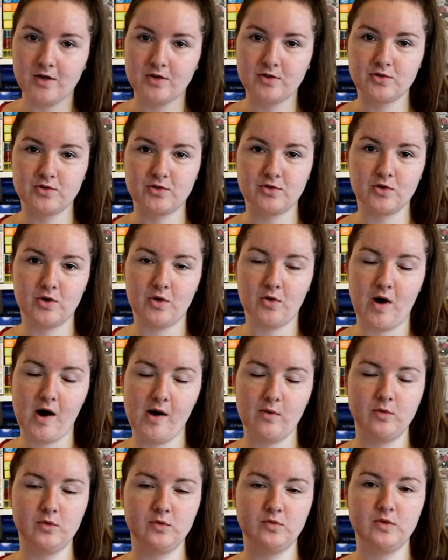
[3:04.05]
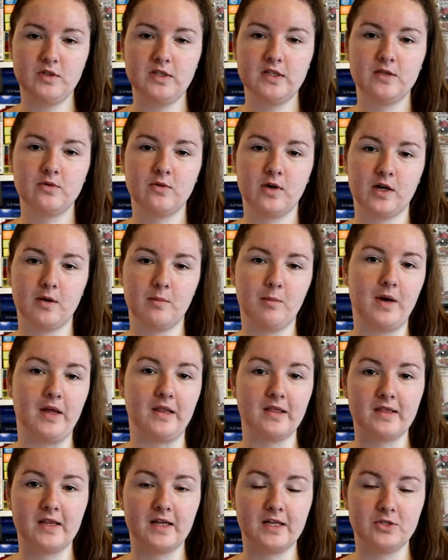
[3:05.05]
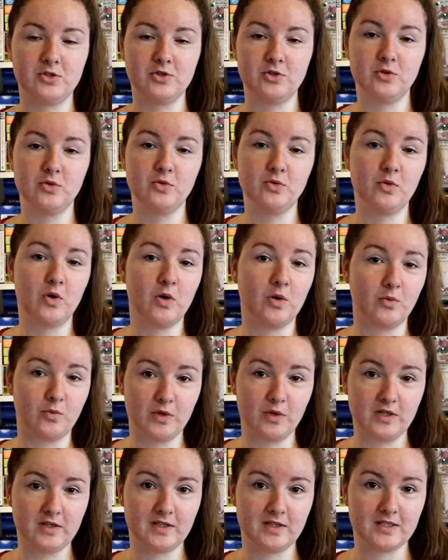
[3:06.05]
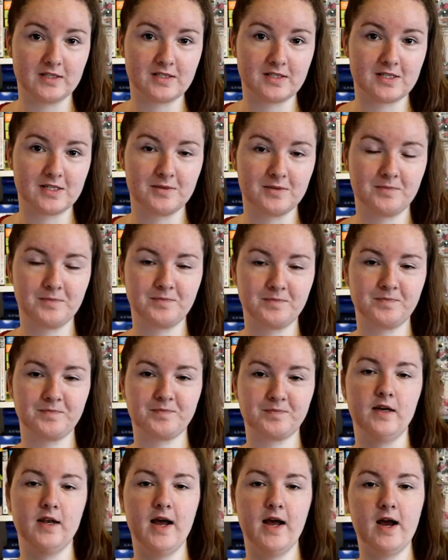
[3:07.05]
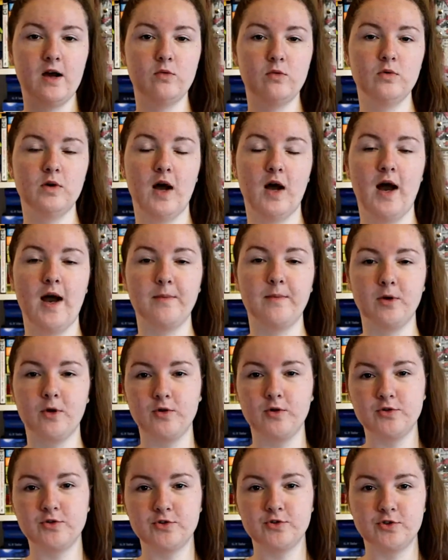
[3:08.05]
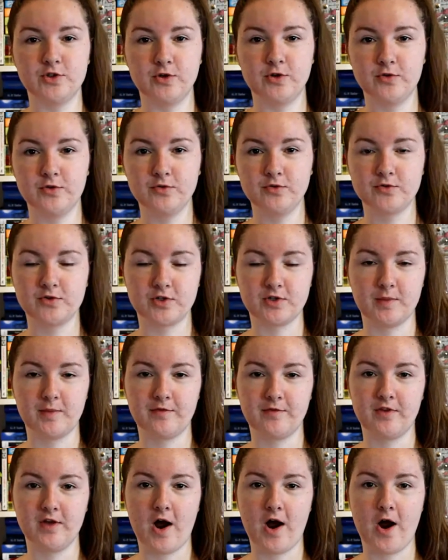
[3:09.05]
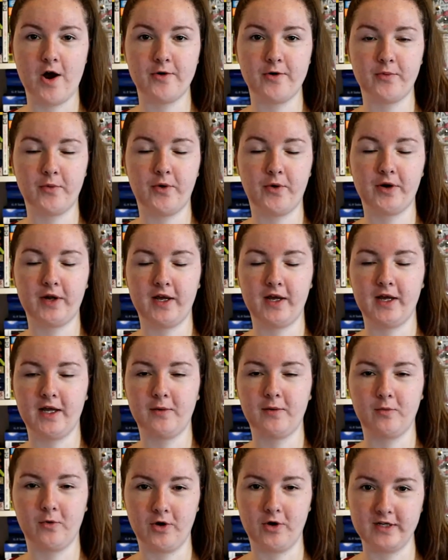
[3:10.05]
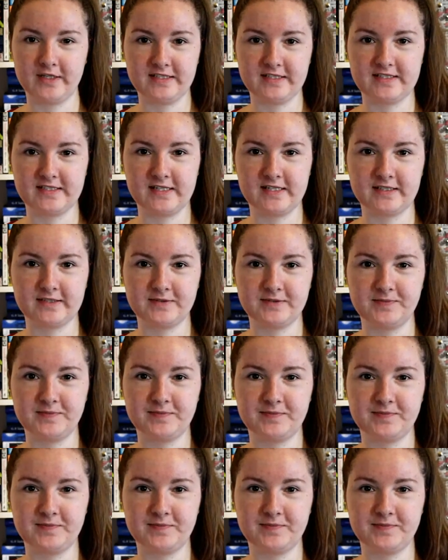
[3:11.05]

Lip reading: So I would really recommend that you read this. Now I'm going to show you some of the artwork in more detail.